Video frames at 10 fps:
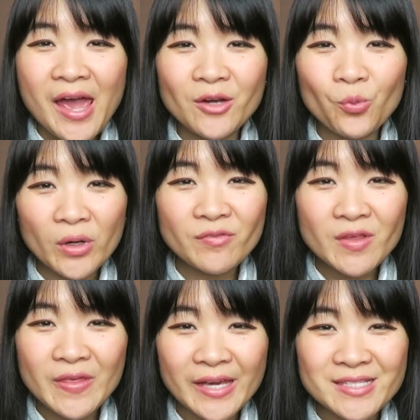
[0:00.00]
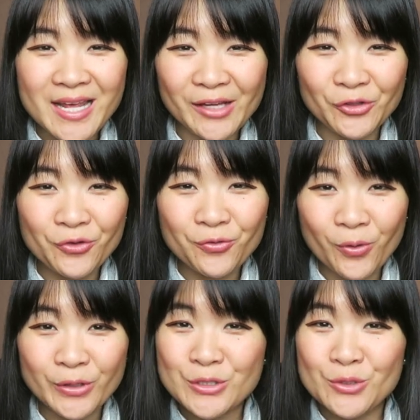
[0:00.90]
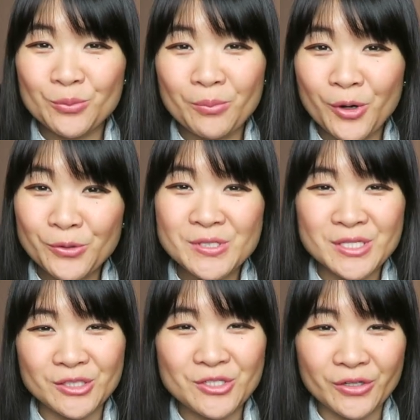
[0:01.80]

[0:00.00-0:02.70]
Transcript: and one of the things that I look forward to most